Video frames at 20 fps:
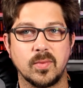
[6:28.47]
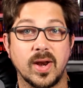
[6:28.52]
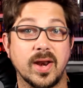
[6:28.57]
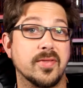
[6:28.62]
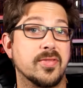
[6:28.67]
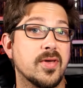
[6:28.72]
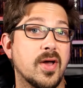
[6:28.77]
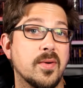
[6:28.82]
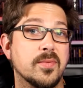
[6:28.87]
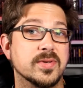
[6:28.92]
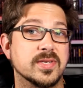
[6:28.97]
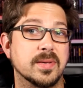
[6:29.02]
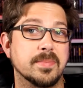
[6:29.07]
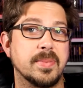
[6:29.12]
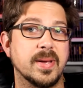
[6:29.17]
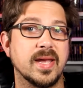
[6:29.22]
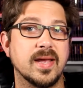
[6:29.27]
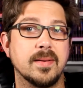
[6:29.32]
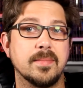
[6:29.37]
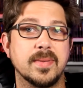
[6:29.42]
what I thought was a
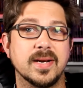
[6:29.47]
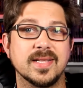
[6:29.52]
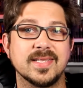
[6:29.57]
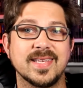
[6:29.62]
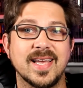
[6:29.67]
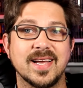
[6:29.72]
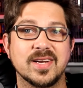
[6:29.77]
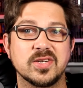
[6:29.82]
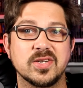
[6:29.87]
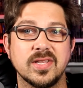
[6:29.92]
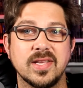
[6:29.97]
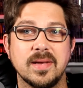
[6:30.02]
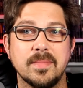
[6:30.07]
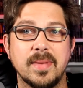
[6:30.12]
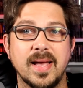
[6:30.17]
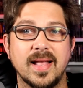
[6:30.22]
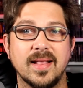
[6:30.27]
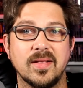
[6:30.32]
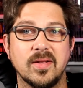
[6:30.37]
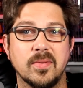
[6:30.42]
pin, but it's actually a
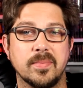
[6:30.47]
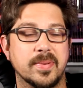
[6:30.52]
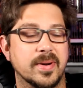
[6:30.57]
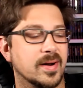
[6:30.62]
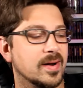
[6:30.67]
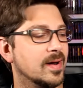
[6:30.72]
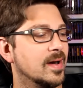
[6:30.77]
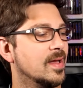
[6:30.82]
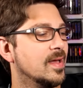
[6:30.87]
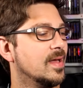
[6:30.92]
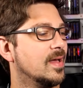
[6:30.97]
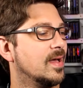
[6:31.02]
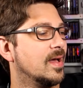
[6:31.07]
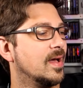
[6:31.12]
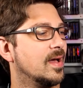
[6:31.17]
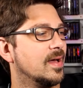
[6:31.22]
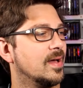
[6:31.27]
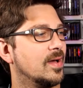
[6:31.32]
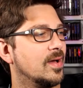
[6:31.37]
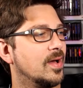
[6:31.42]
bottle opener
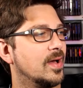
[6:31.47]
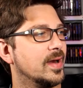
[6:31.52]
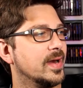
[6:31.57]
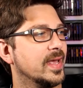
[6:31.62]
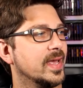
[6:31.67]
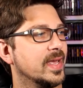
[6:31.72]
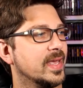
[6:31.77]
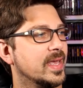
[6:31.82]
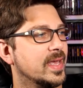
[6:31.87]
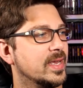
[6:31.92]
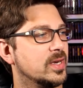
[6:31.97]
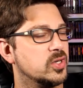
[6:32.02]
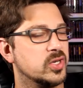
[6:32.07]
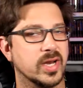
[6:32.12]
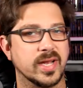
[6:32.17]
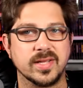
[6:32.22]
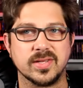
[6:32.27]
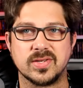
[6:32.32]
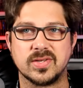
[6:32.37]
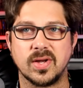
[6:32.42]
on a
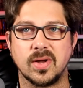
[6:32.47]
keychain.